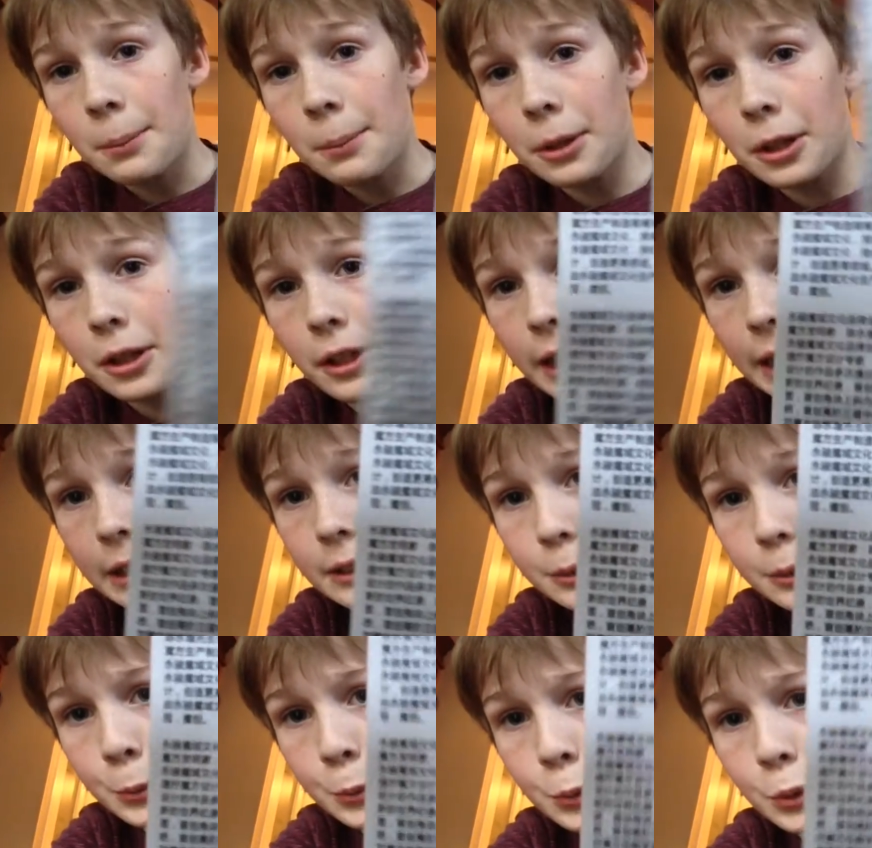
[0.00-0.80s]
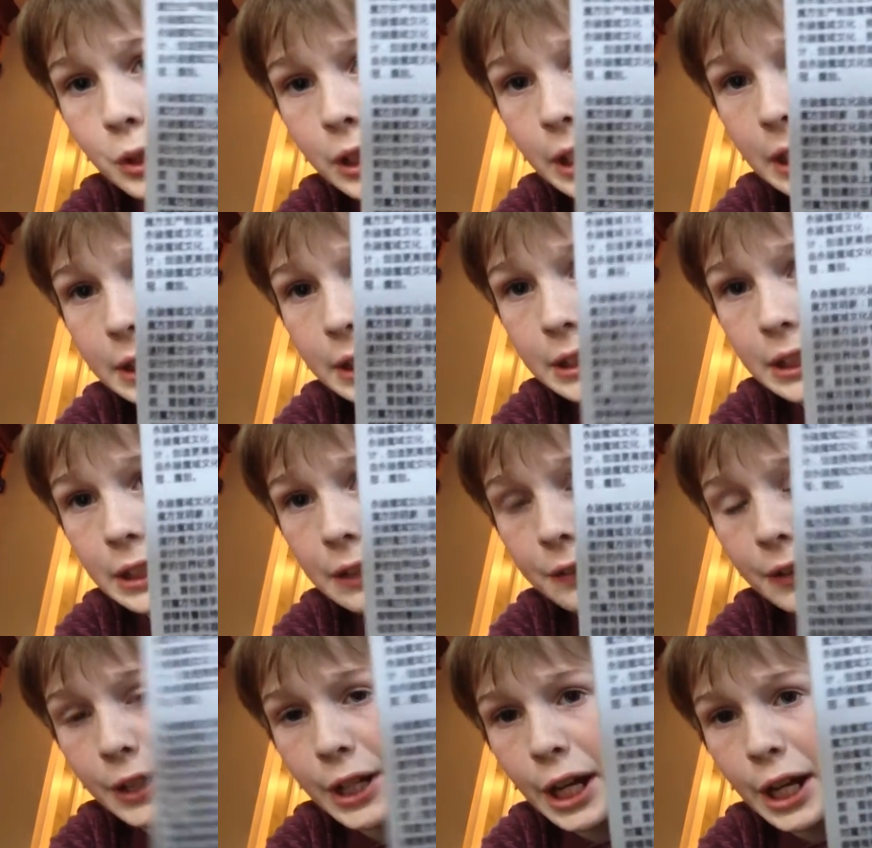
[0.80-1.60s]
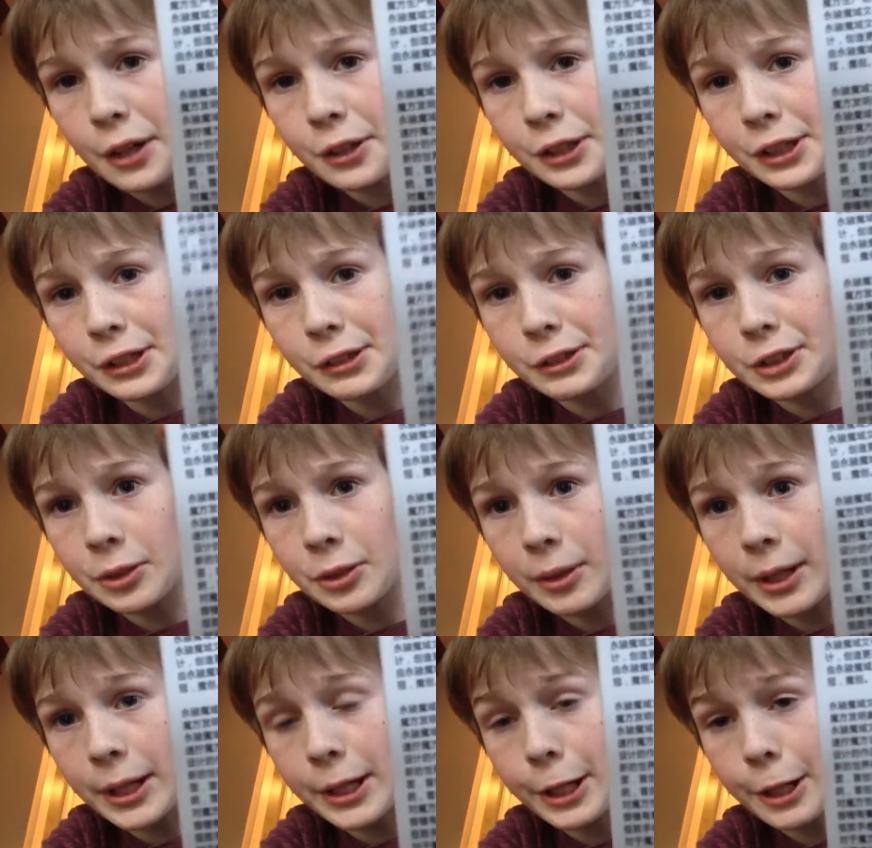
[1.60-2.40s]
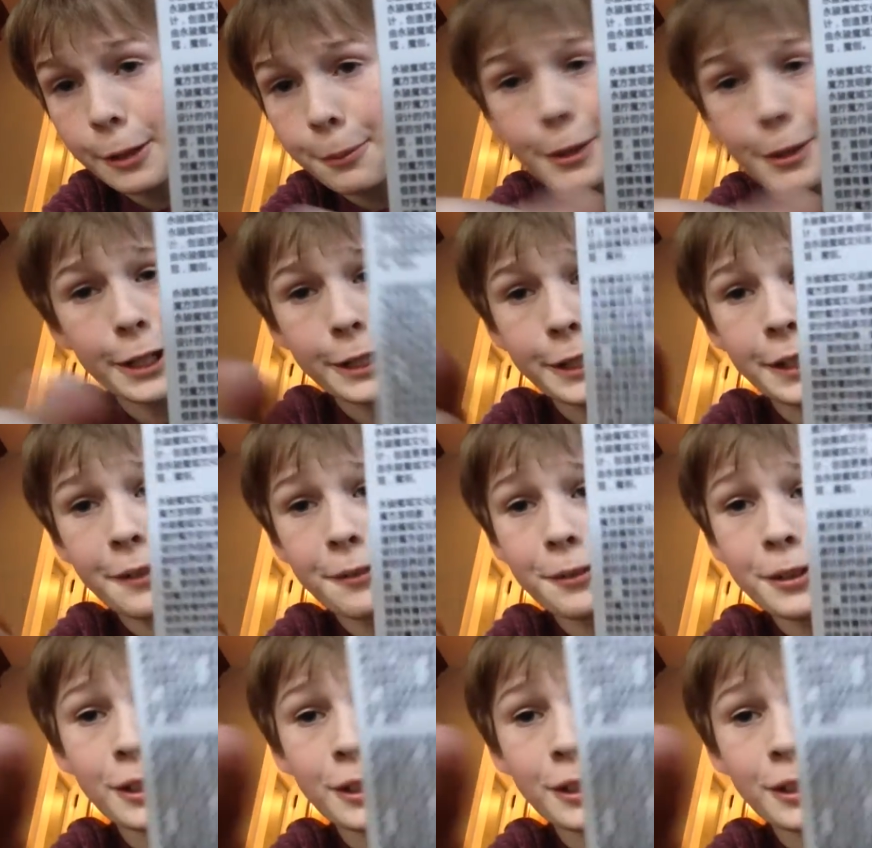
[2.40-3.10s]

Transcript: probably has a warning stuff and how to use it right here, but I can't